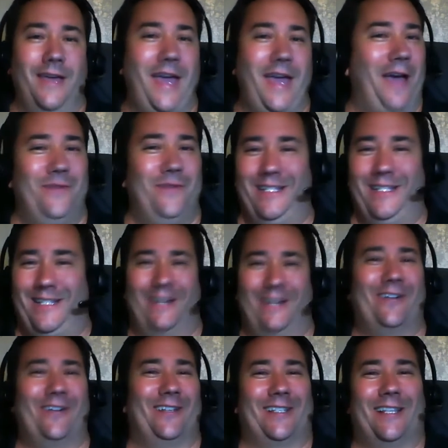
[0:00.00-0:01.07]
I mean,
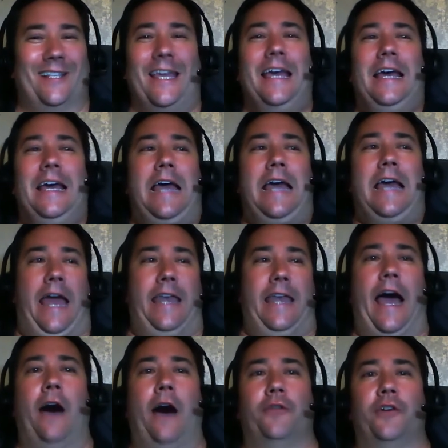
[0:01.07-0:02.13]
seriously. And
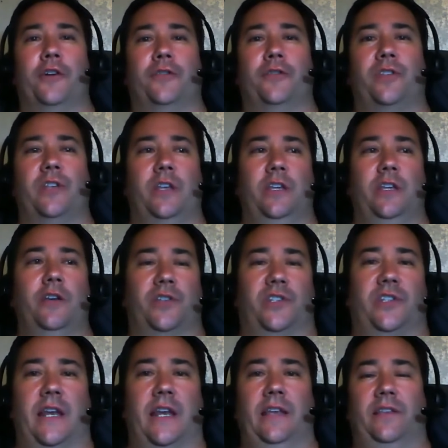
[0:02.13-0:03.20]
now there's,
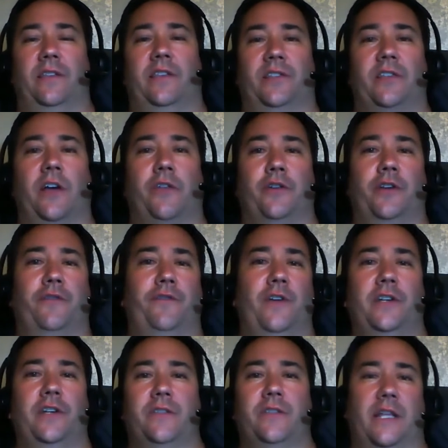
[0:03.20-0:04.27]
sending it to this other
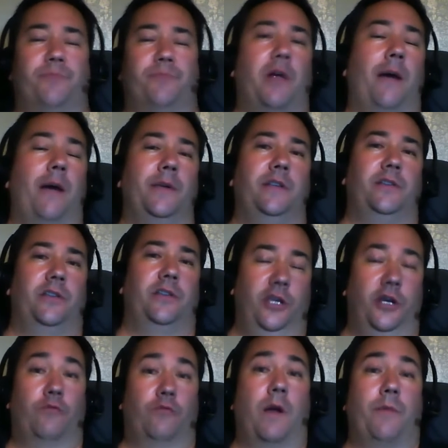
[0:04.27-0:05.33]
division that's probably,
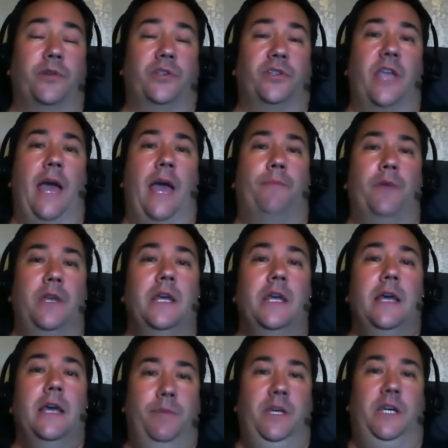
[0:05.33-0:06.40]
rubber stamp it
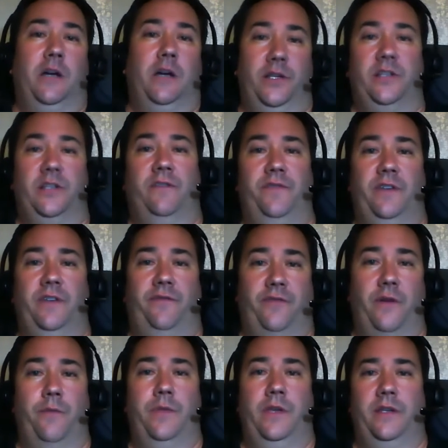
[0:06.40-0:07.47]
because of the
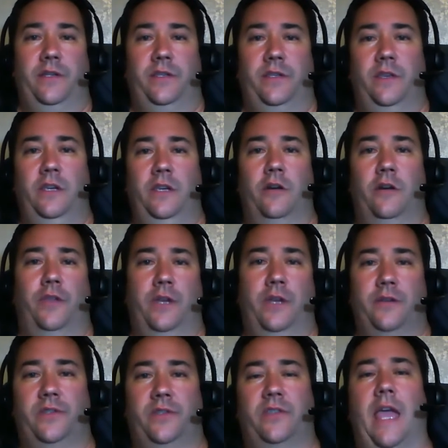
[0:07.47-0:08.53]

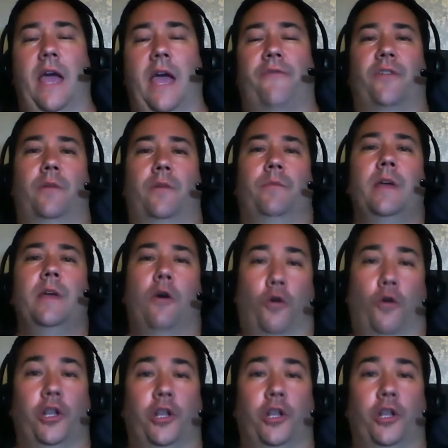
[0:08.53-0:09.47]
stamp from, or the